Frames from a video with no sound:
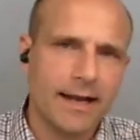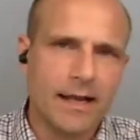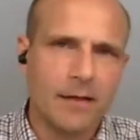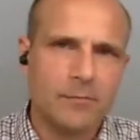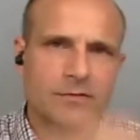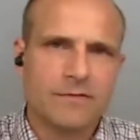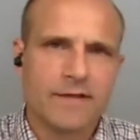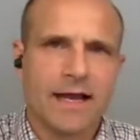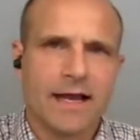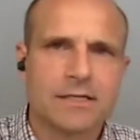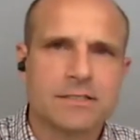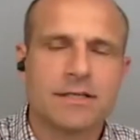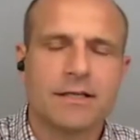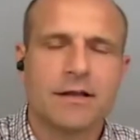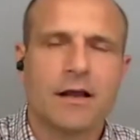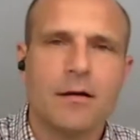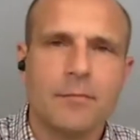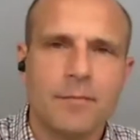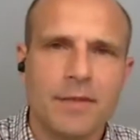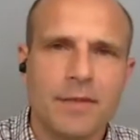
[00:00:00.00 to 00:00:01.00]
able to actually
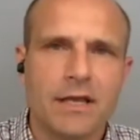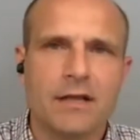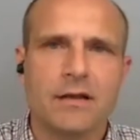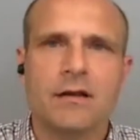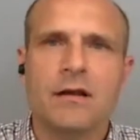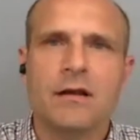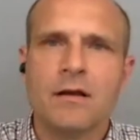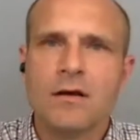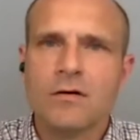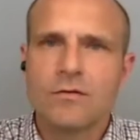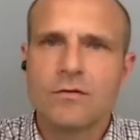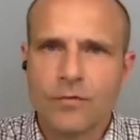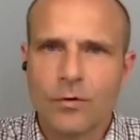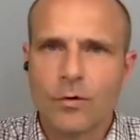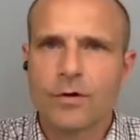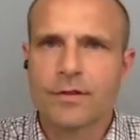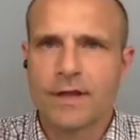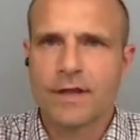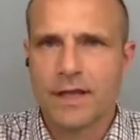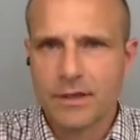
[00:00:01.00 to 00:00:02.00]
come in for
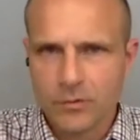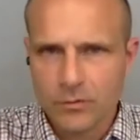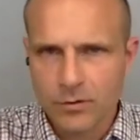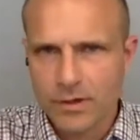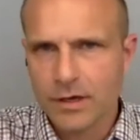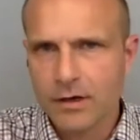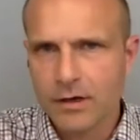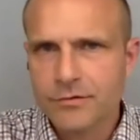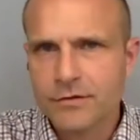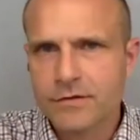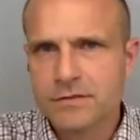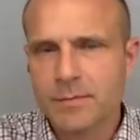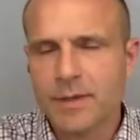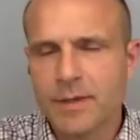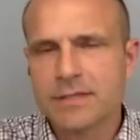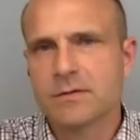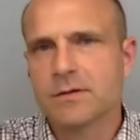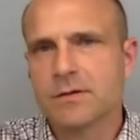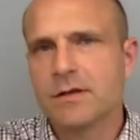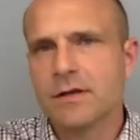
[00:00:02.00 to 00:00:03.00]
the annual health assessment.